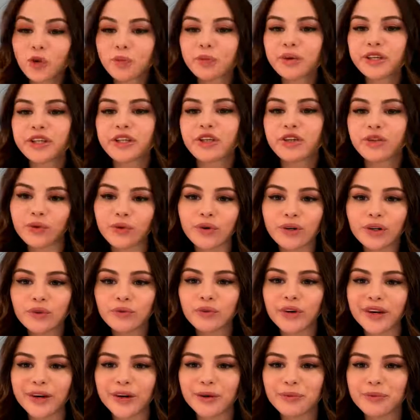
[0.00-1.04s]
me your
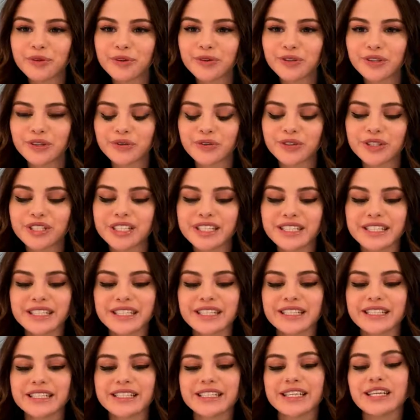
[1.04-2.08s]
Rare Beauty
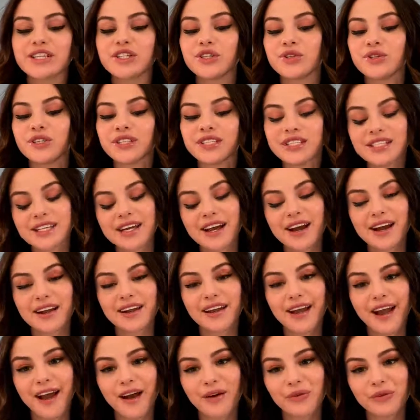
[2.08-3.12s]
routines and you can tag
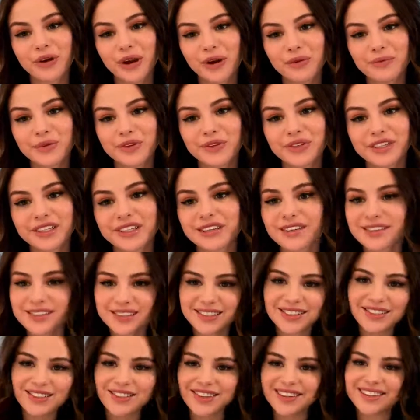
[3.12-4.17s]
@Rare Beauty. I'll
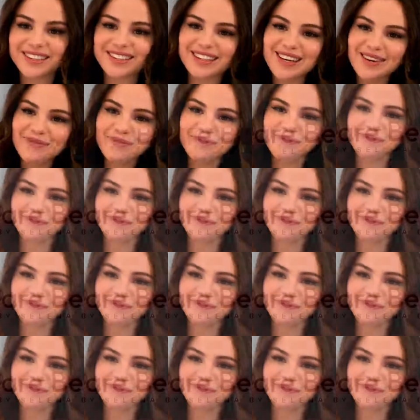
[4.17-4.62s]
see you next time.